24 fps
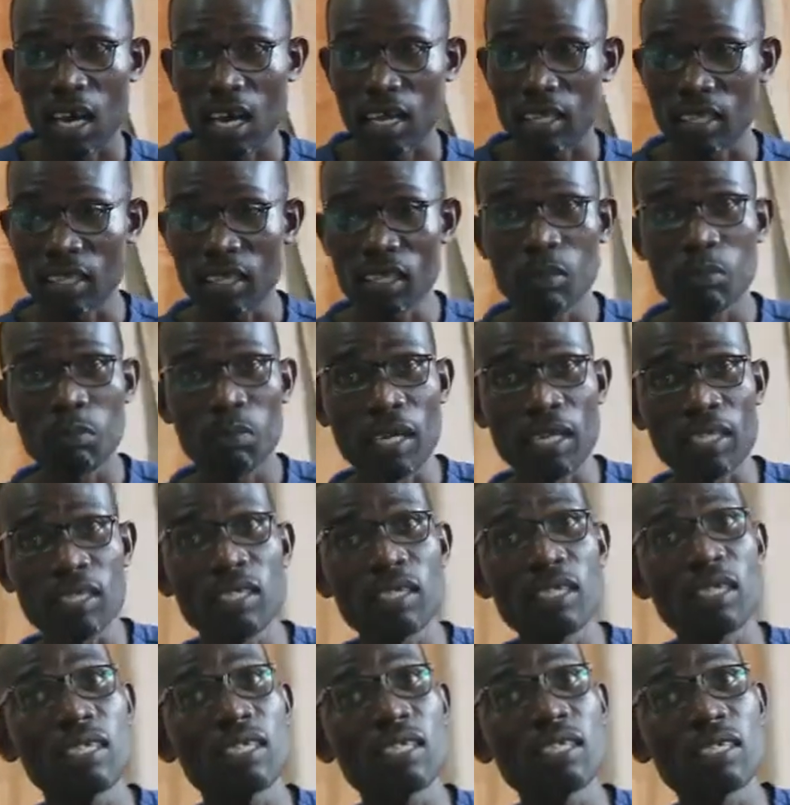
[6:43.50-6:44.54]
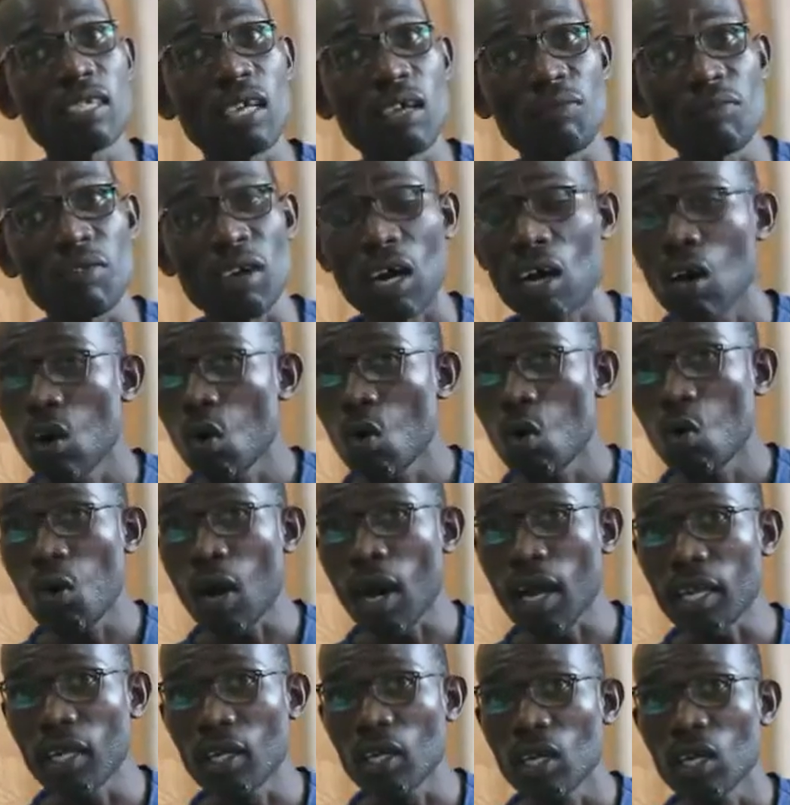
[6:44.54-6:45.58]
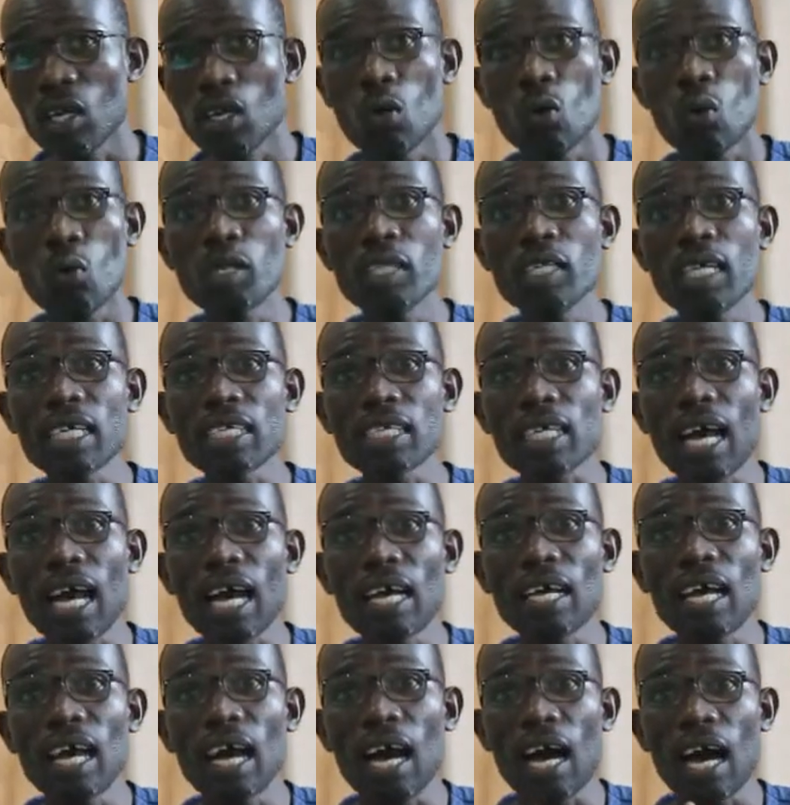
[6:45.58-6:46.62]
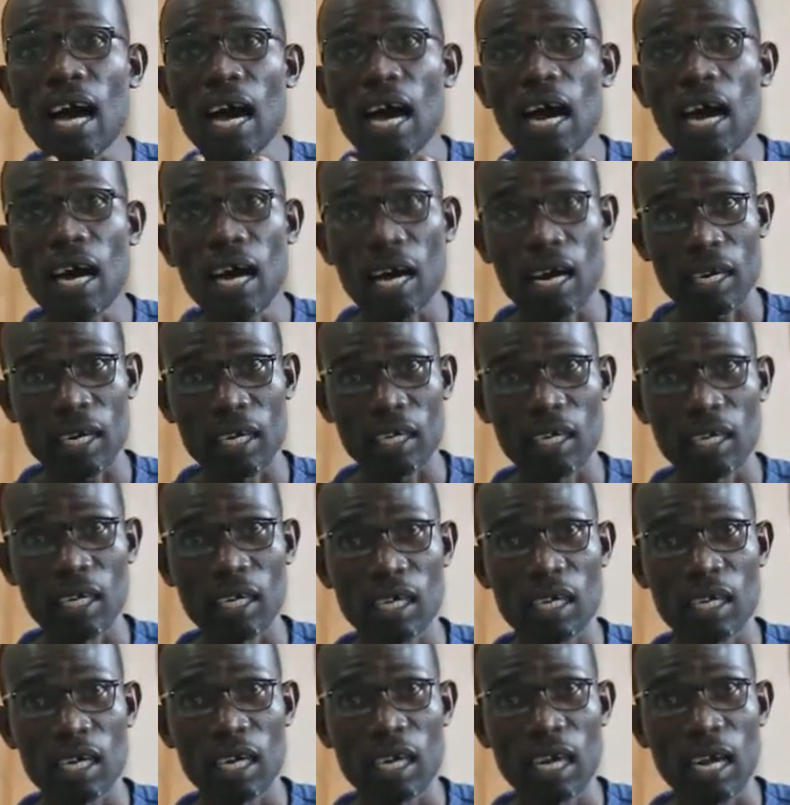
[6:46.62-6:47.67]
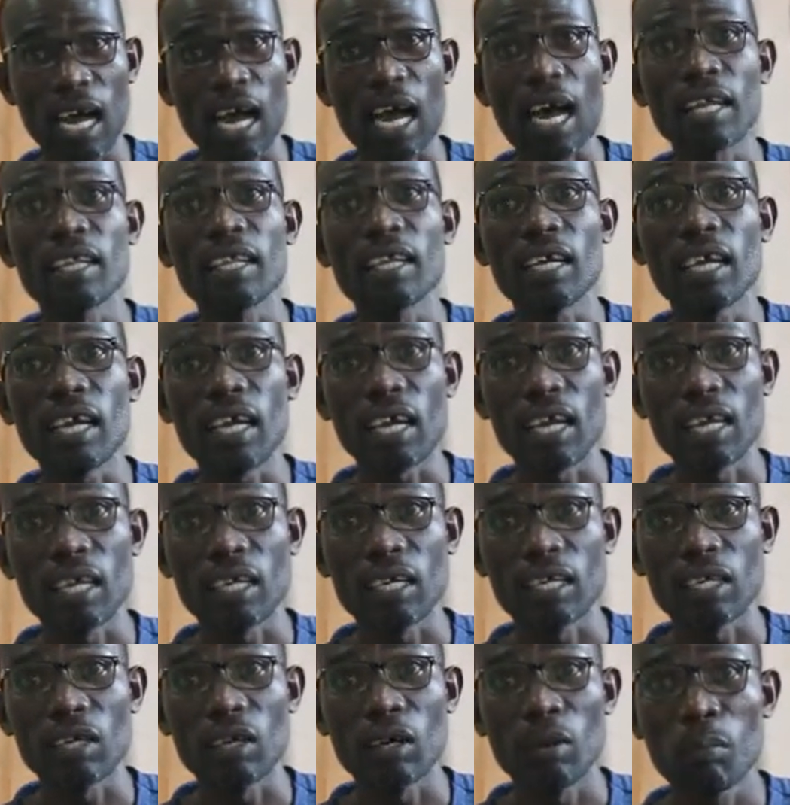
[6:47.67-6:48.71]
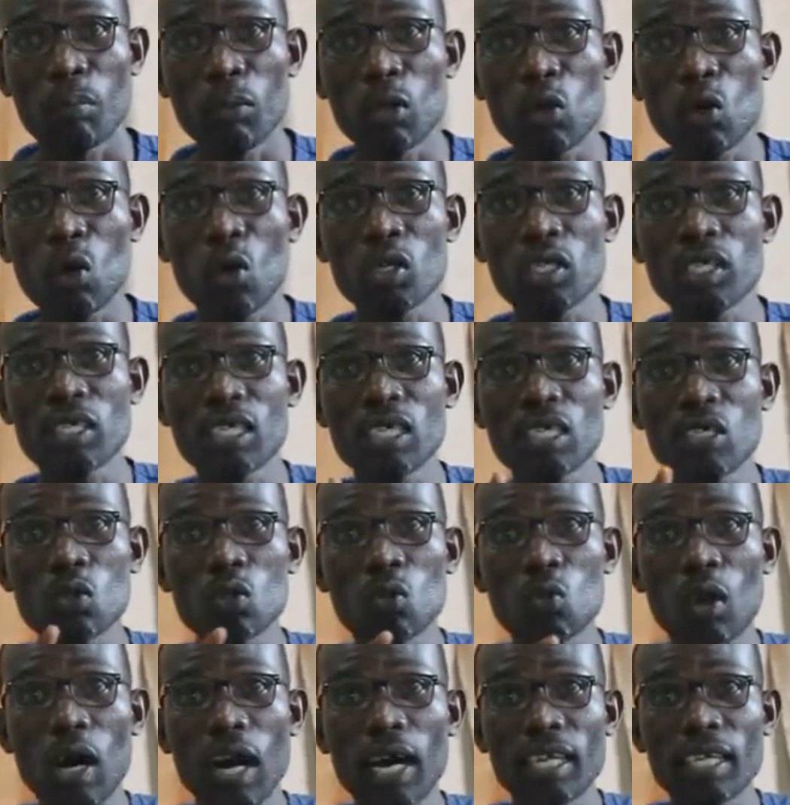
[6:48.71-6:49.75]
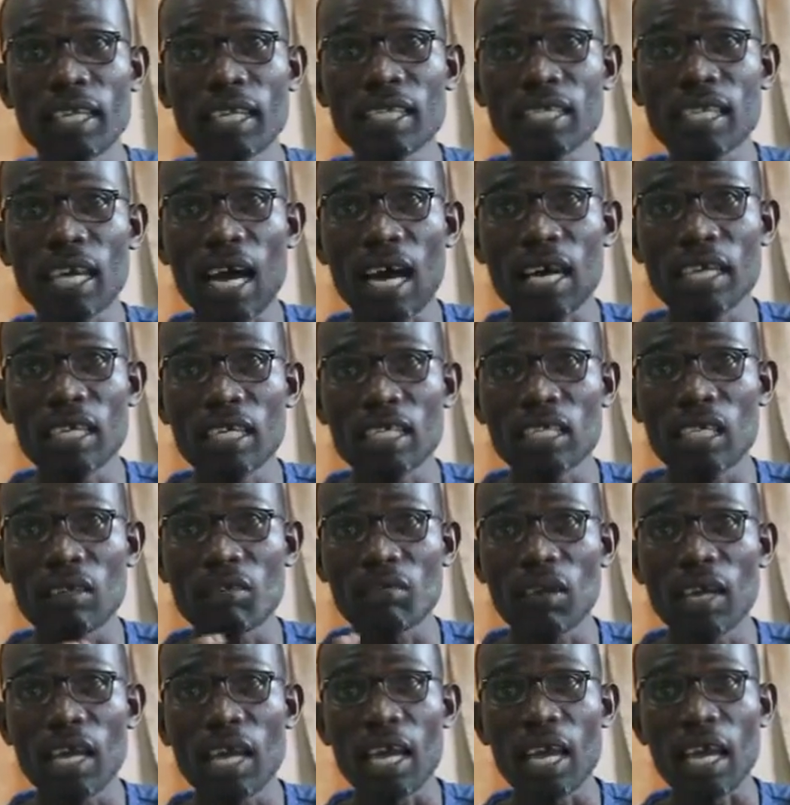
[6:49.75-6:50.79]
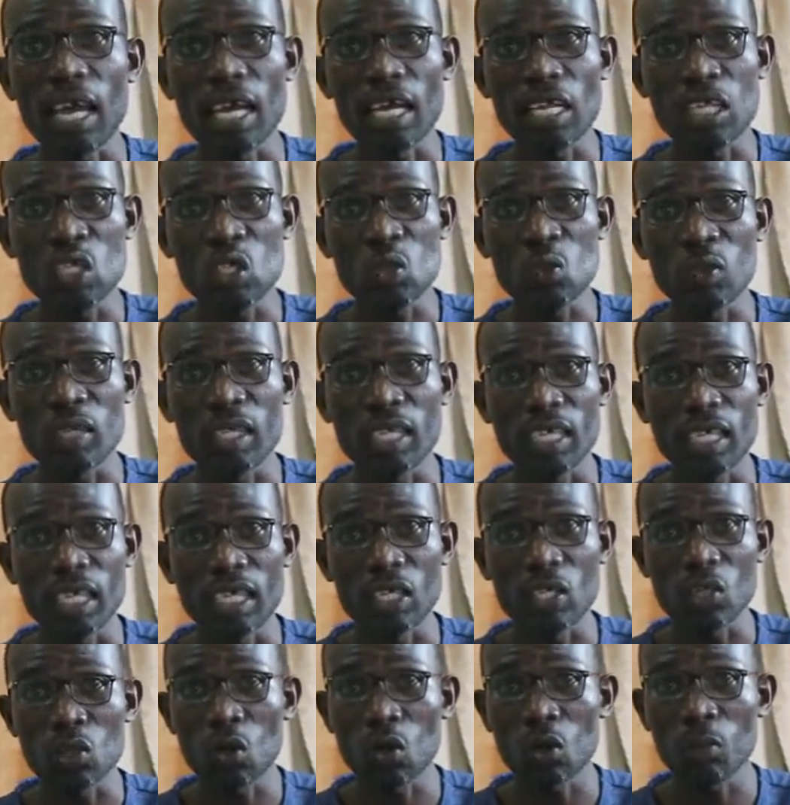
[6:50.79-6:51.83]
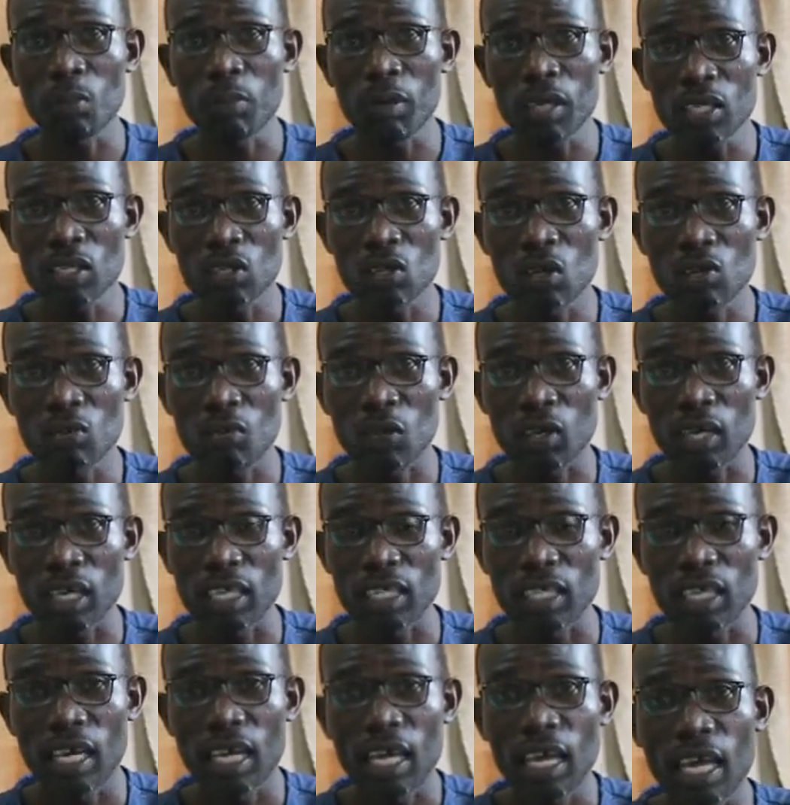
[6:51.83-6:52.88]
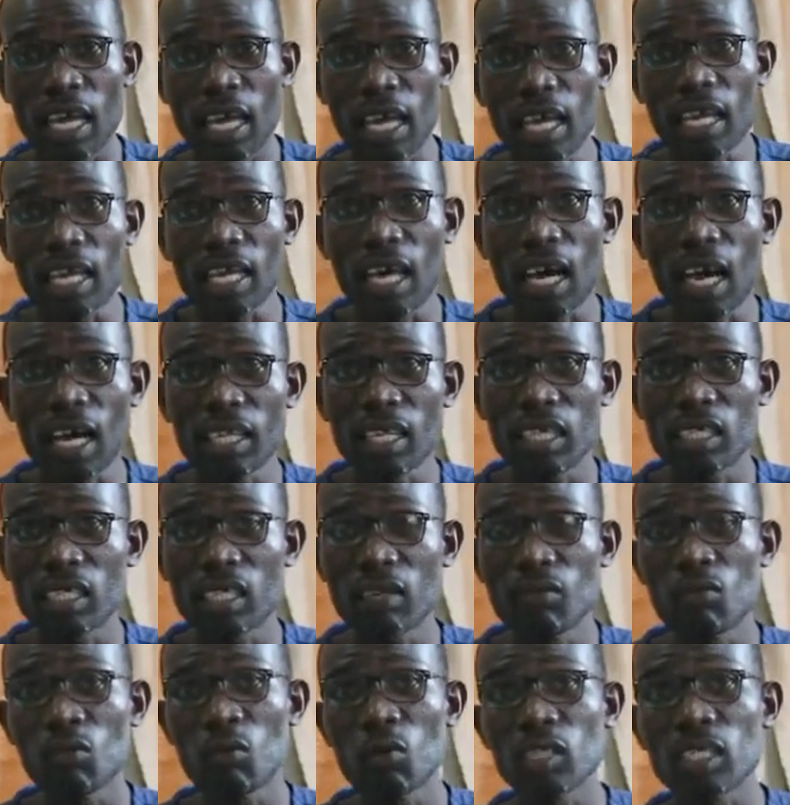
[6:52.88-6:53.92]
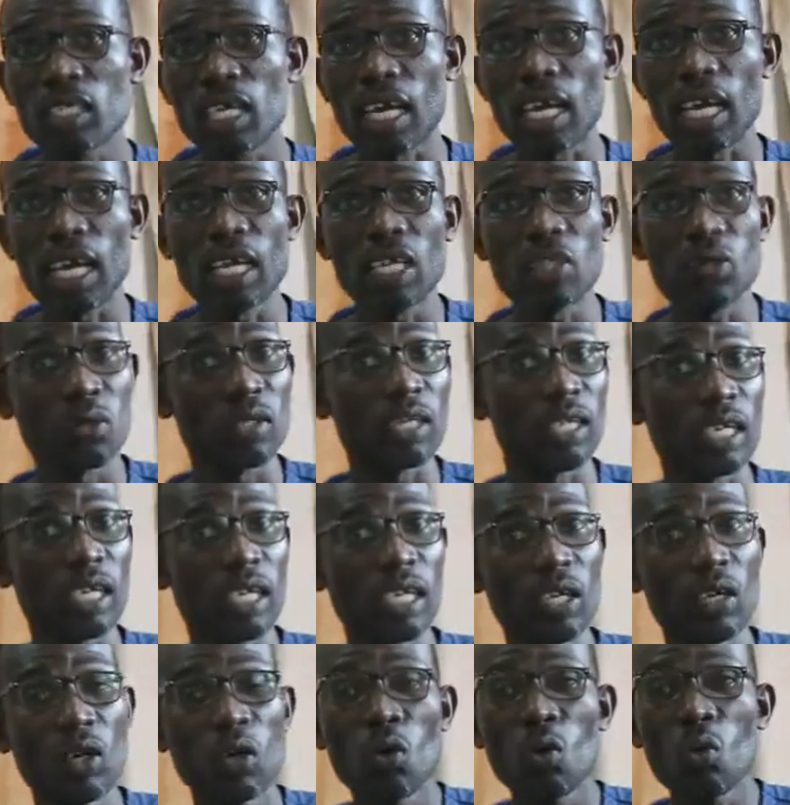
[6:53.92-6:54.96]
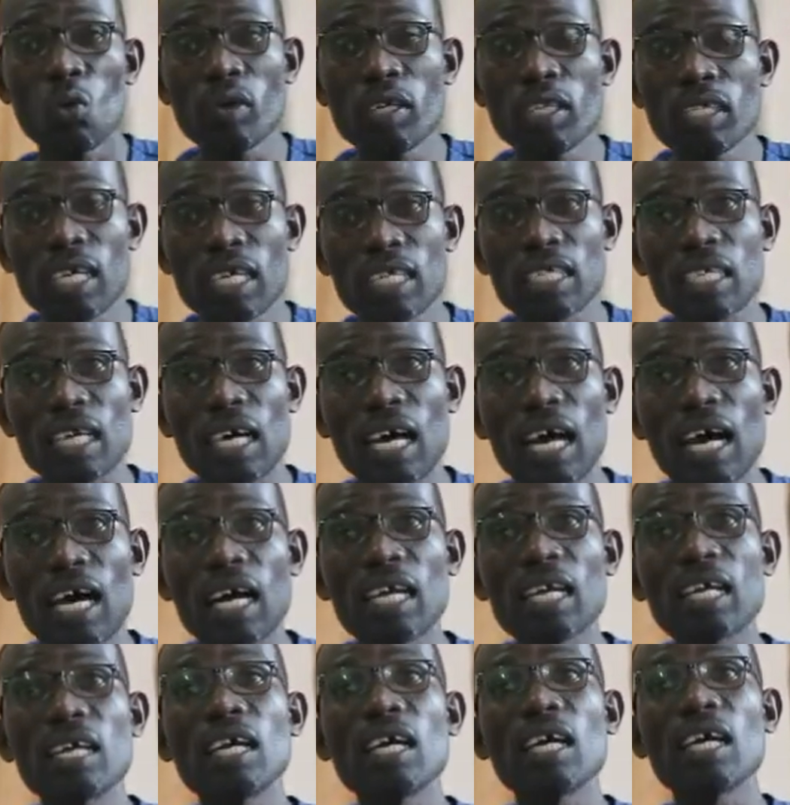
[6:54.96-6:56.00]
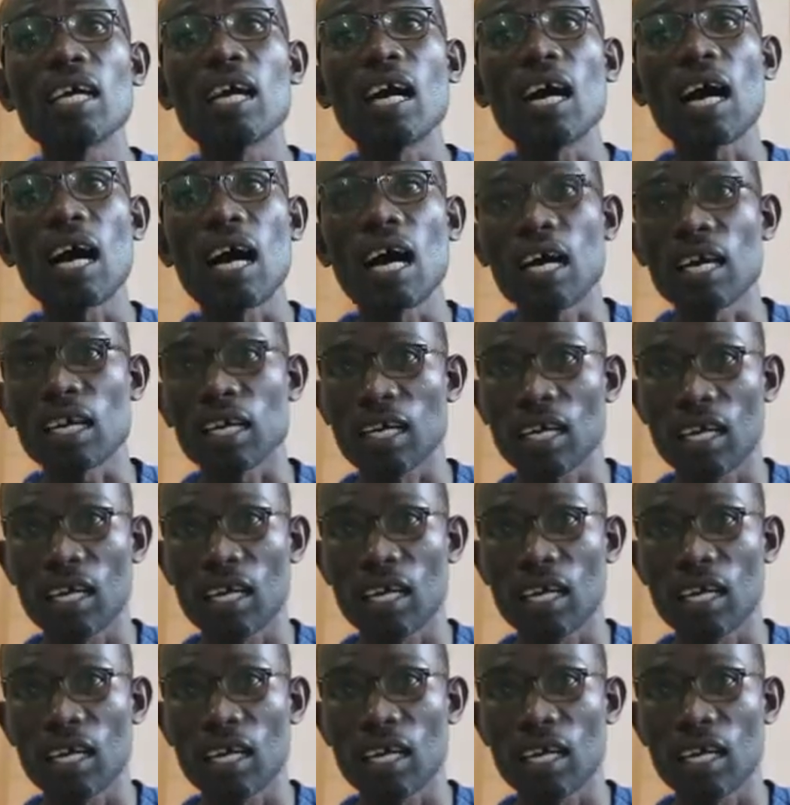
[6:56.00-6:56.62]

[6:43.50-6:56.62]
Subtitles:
This place is safer. Why? We just add R at the end because this word, this adjective ends with E. So please don't forget, any adjective which ends with E, we just add R